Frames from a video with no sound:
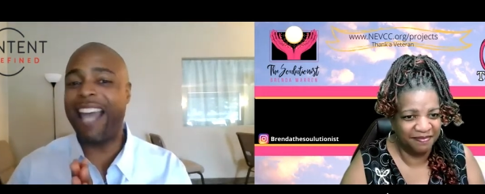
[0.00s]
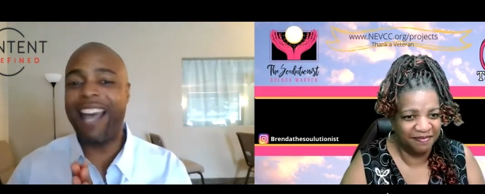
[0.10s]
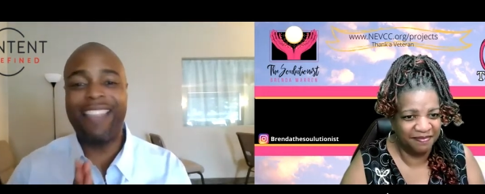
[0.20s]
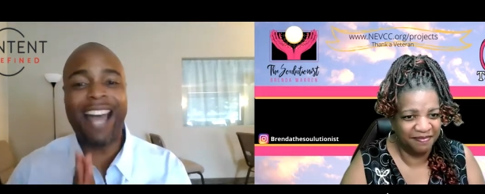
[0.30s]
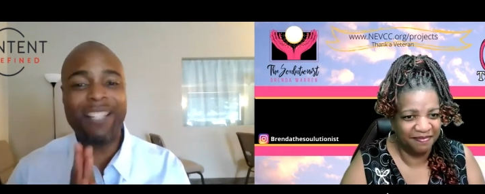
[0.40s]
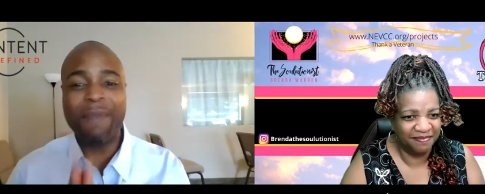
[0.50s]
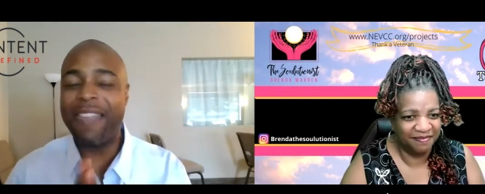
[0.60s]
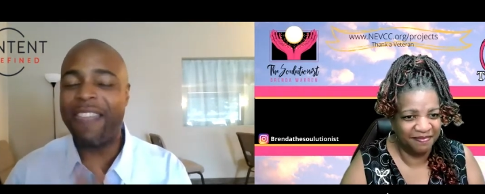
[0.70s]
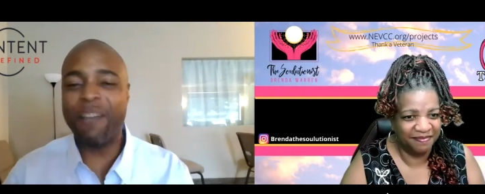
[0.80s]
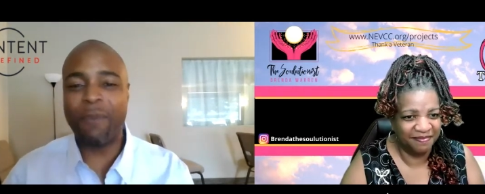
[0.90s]
Speaker 1: that that's
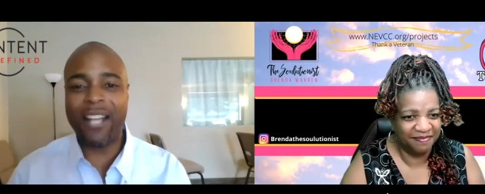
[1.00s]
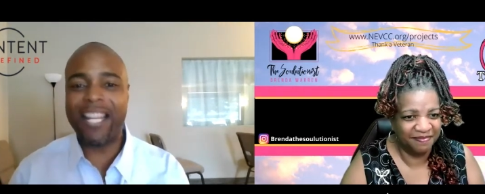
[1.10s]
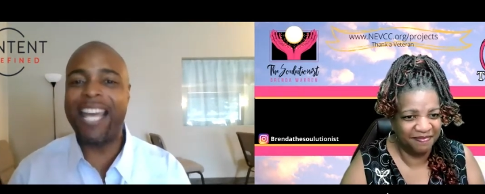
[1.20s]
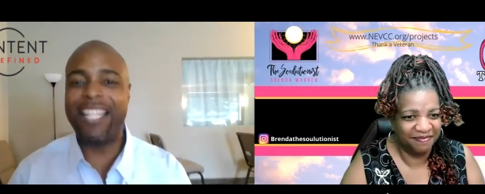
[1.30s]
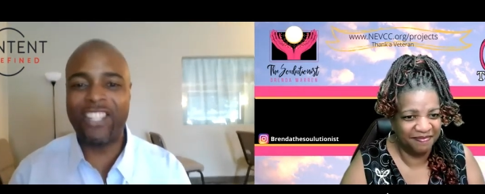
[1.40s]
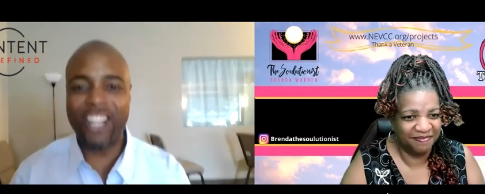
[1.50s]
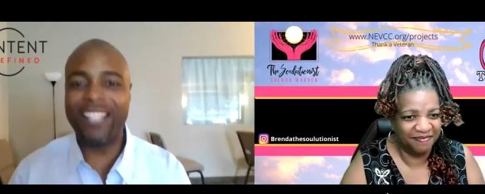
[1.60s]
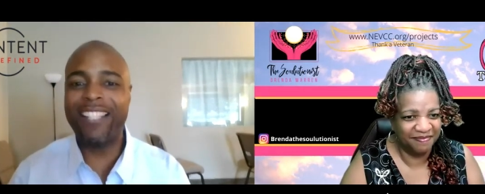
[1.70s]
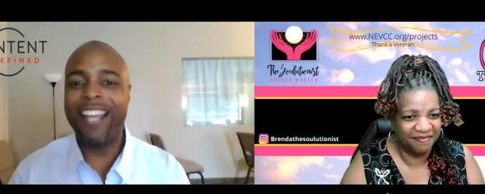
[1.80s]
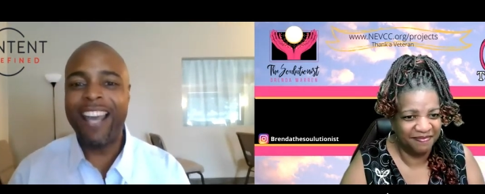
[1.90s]
my thing brenda it's
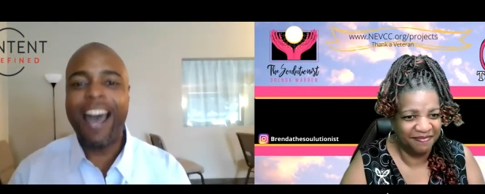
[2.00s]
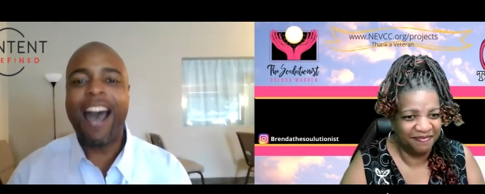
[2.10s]
just